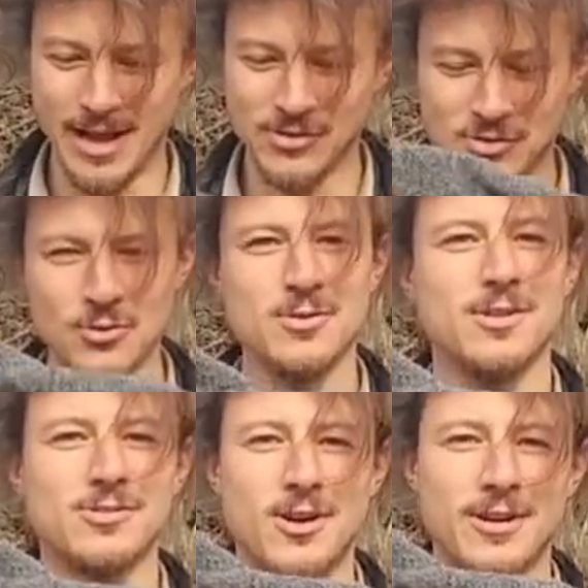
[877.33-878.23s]
as soon
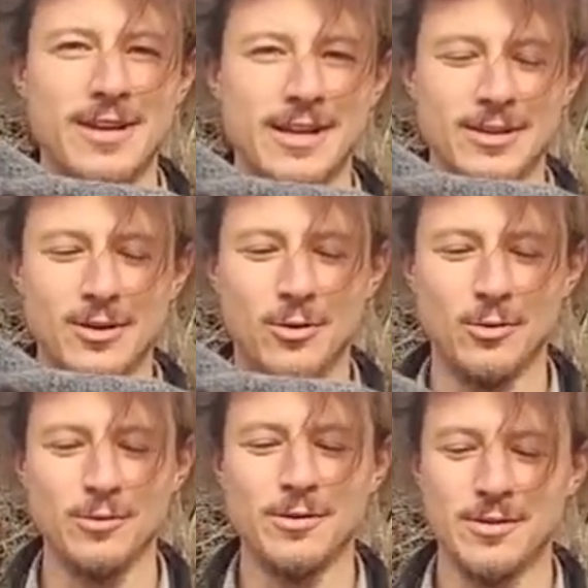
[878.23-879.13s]
as it started getting
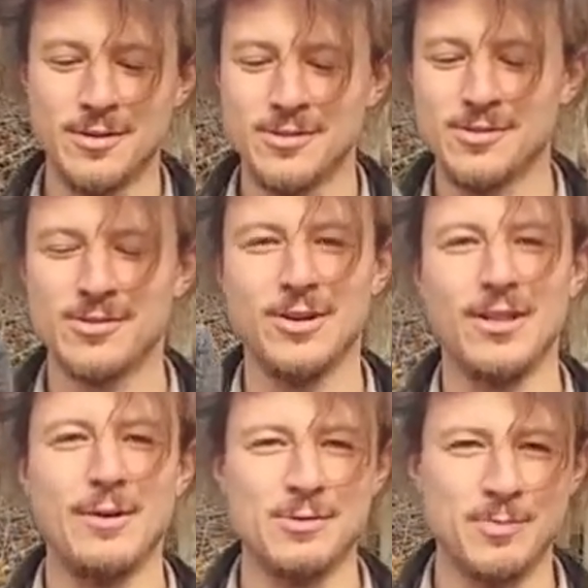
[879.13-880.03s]
cold.
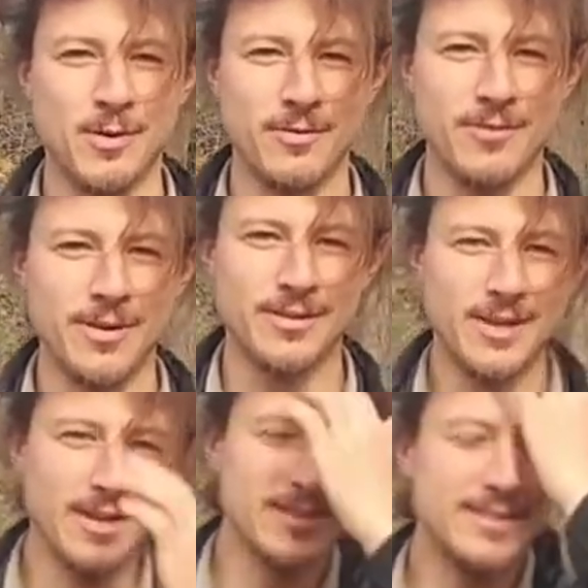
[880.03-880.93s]
So that was perfect.
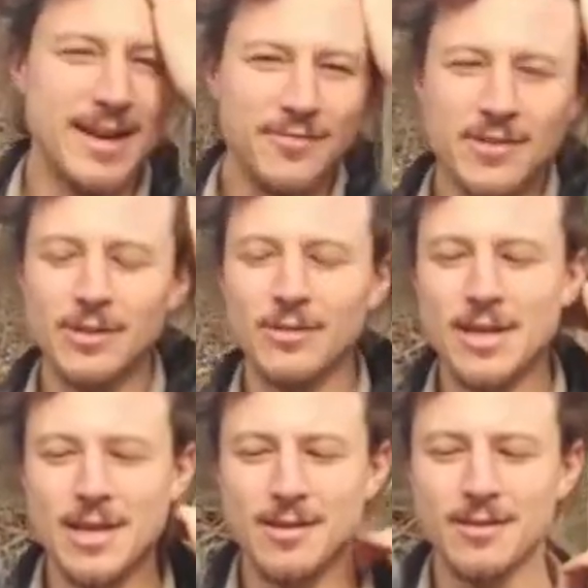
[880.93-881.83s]

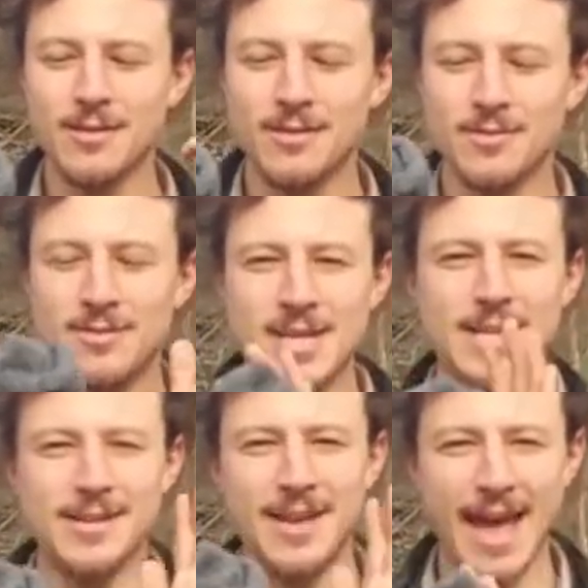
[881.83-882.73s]
Definitely
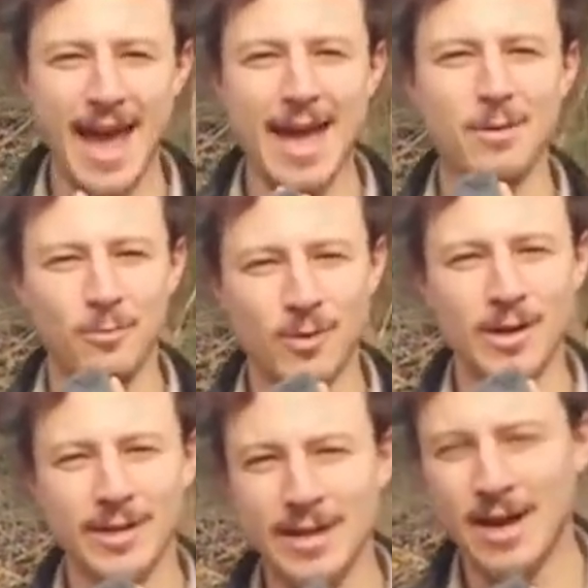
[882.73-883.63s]
needed a hat
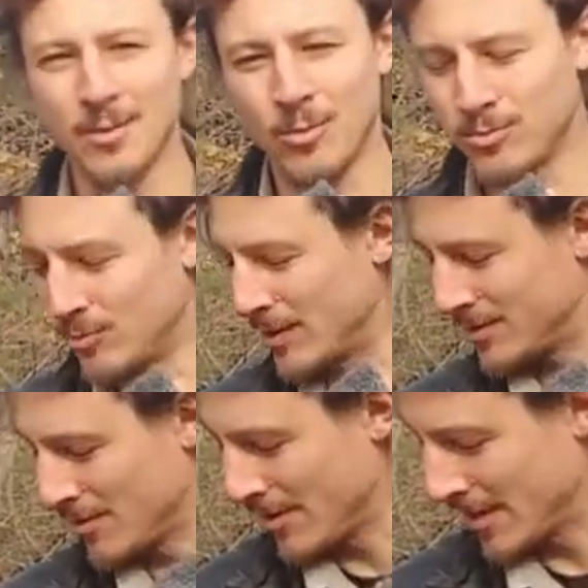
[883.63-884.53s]
when
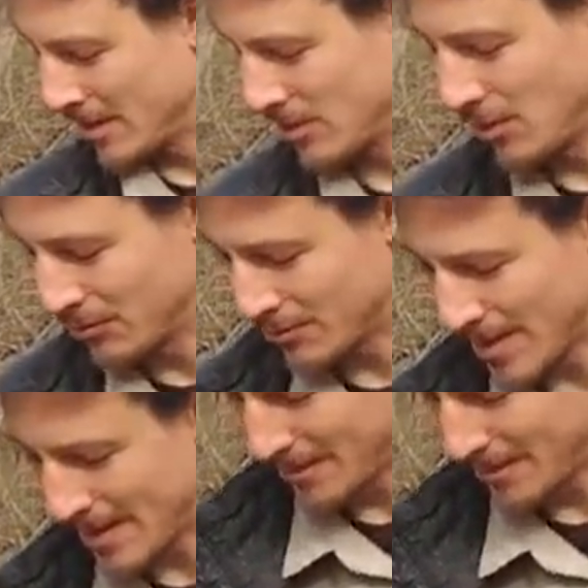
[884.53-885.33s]
it started getting colder